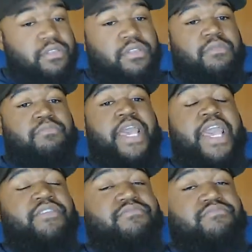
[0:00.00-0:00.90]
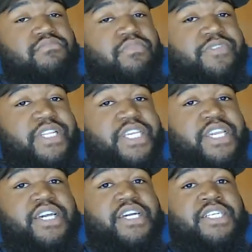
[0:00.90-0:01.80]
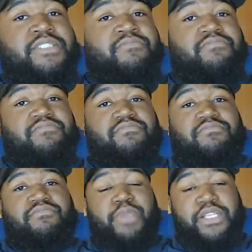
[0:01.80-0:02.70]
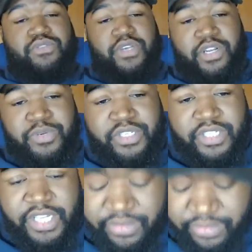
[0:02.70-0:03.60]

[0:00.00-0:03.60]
Back, fully back to 100%,